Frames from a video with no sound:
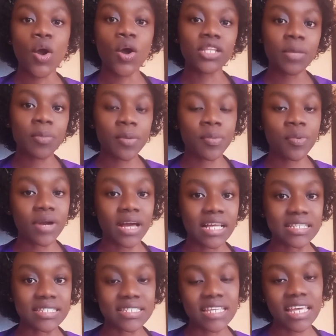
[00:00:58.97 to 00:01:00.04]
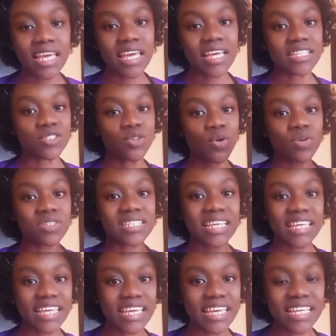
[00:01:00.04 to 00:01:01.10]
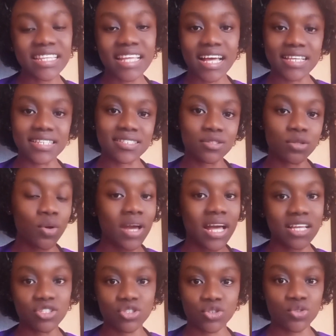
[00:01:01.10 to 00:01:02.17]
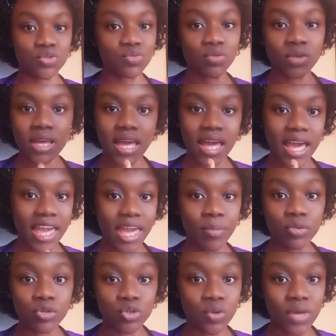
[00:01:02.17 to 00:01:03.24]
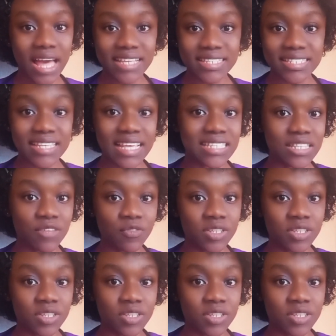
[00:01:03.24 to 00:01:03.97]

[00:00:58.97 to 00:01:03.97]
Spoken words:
Other people can say it goes in as long as you are able to access the